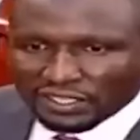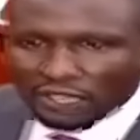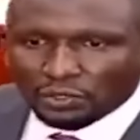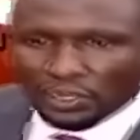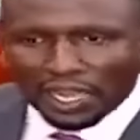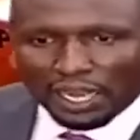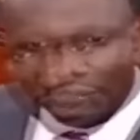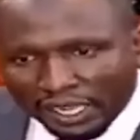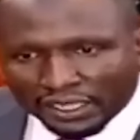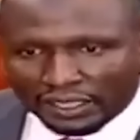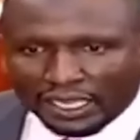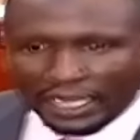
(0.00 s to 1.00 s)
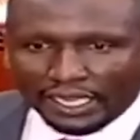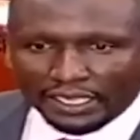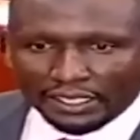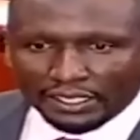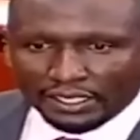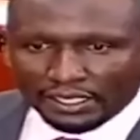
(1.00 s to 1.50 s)
whatever savings that we
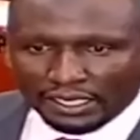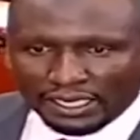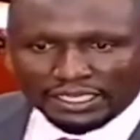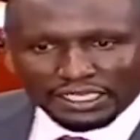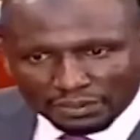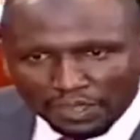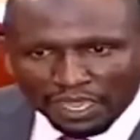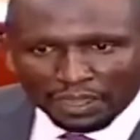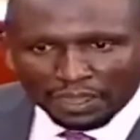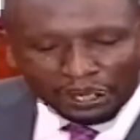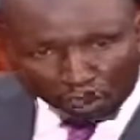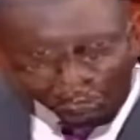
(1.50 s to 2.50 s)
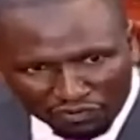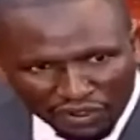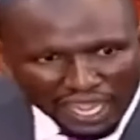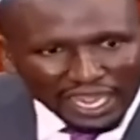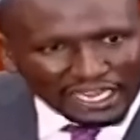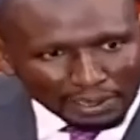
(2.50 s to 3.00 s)
can make there, let
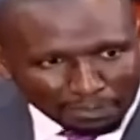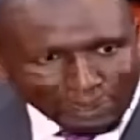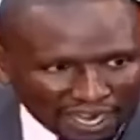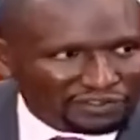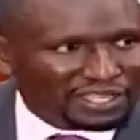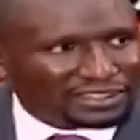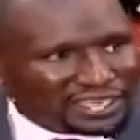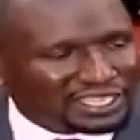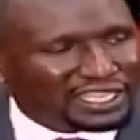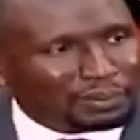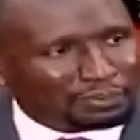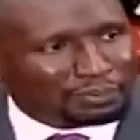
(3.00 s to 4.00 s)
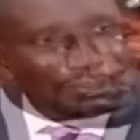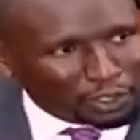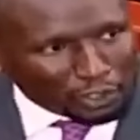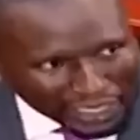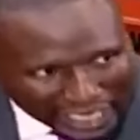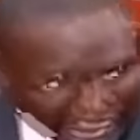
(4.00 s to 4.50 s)
us make. But over and above,
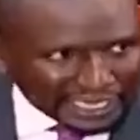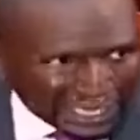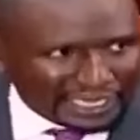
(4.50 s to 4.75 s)
the thing